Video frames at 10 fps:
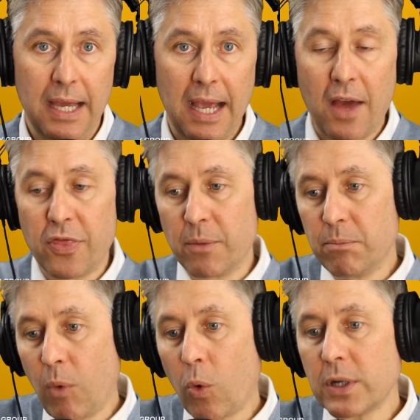And the
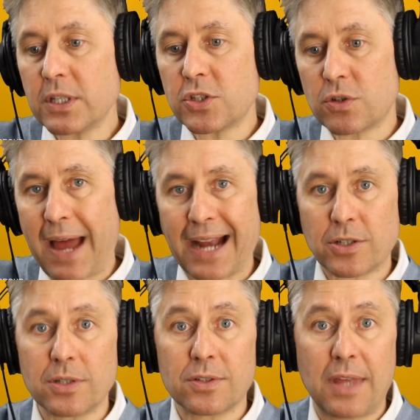more
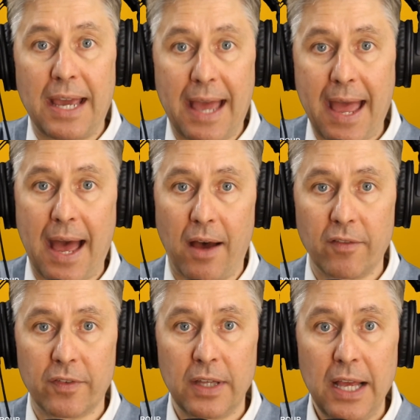distractions they
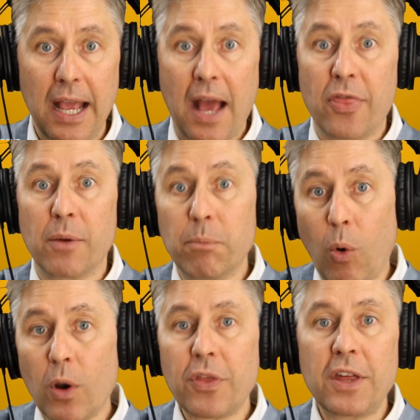have, and the
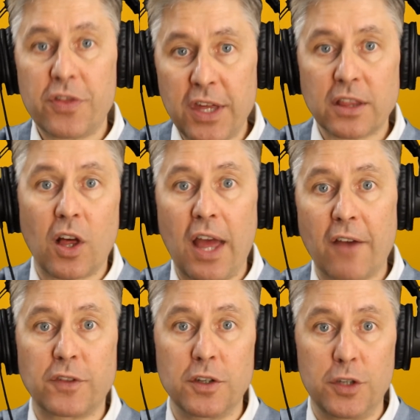more they think they'll
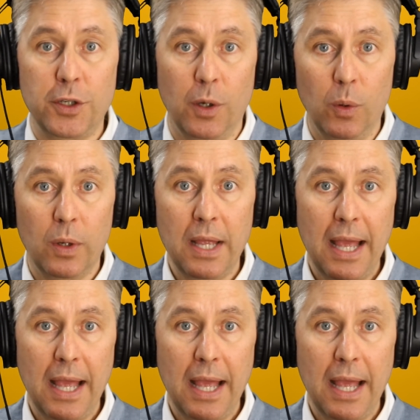have to do,